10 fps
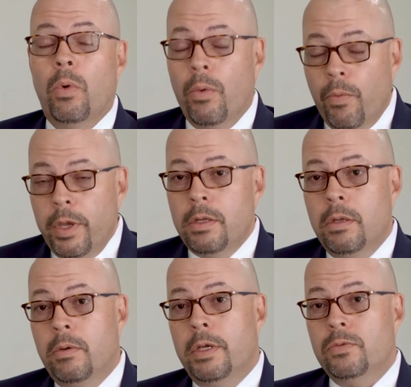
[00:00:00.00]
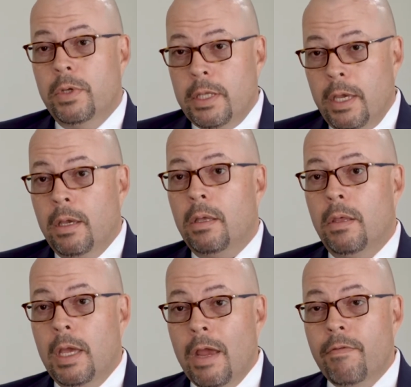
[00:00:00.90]
What we do is we take
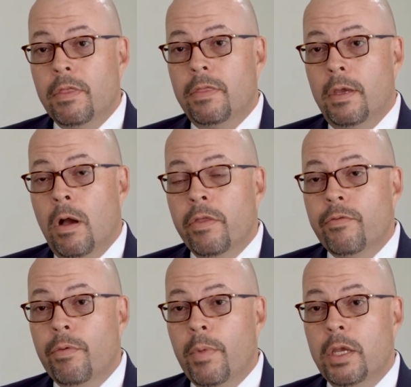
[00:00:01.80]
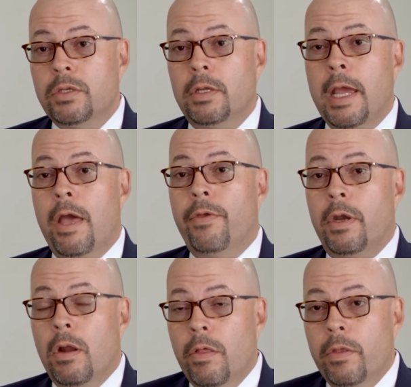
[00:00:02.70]
everything, all the information gathered
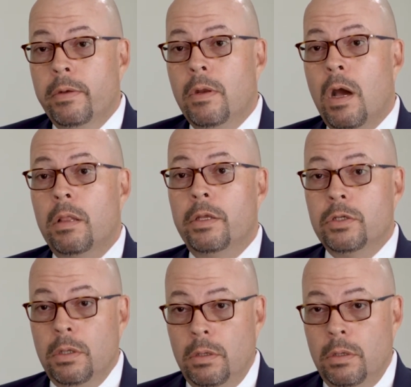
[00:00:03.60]
and all the knowledge